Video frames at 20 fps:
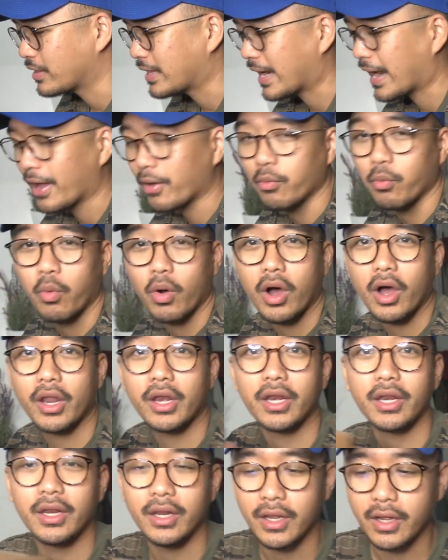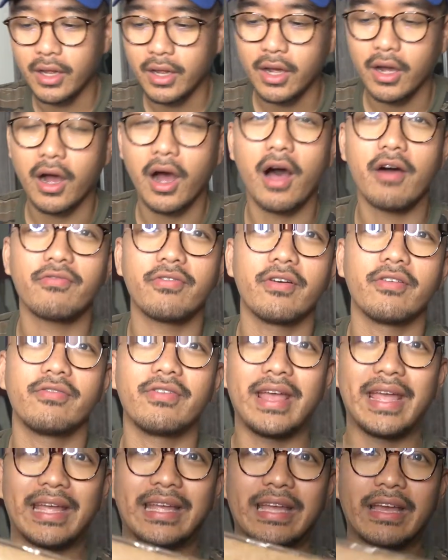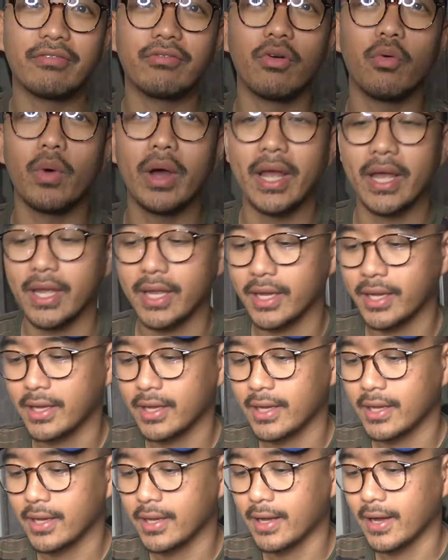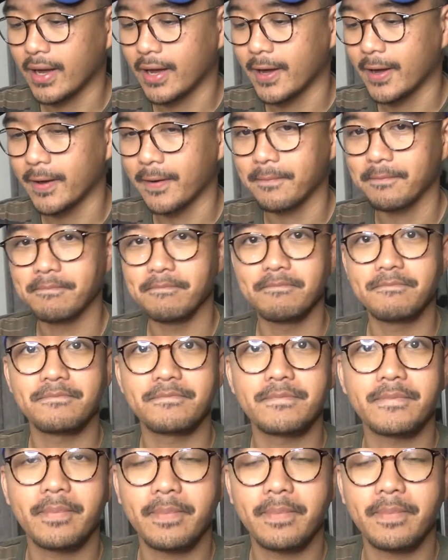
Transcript: that I won off of a giveaway. Um,